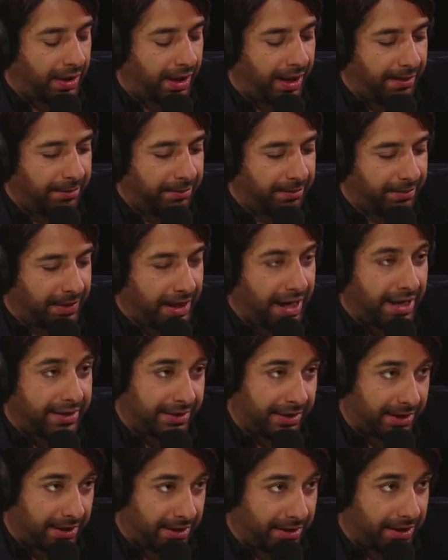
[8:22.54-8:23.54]
I'm
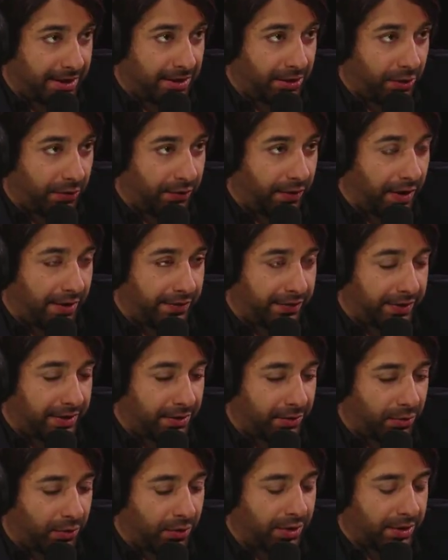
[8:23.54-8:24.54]
guessing that you've
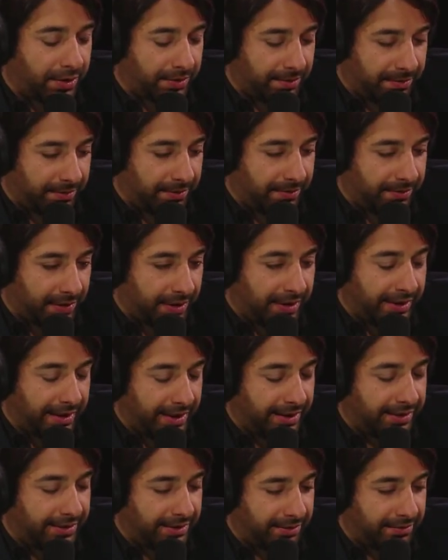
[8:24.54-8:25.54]
often, or at
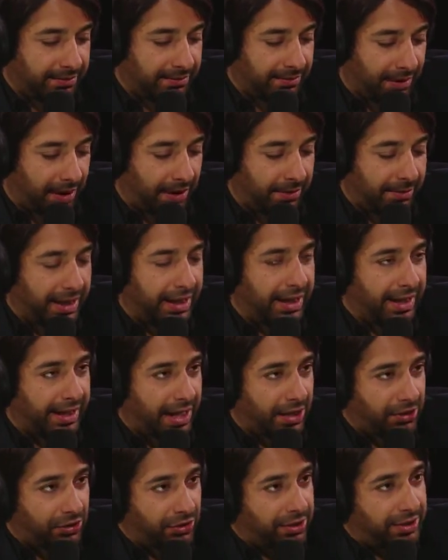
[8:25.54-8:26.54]
least on many
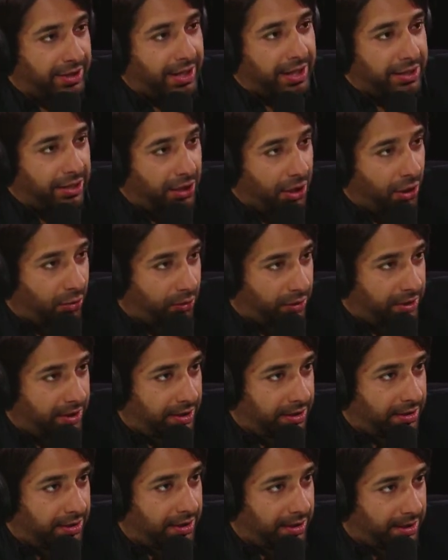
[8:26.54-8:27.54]
occasions, said no to,
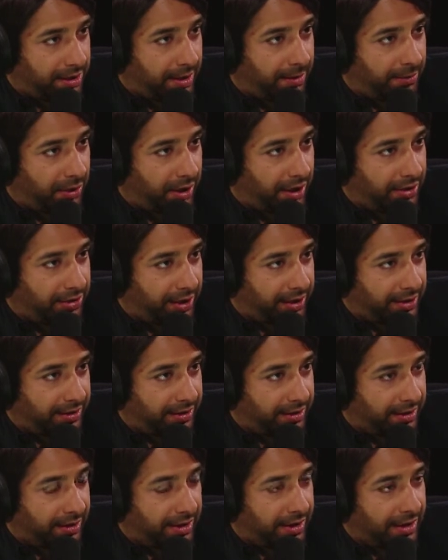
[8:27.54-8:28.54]
to some projects.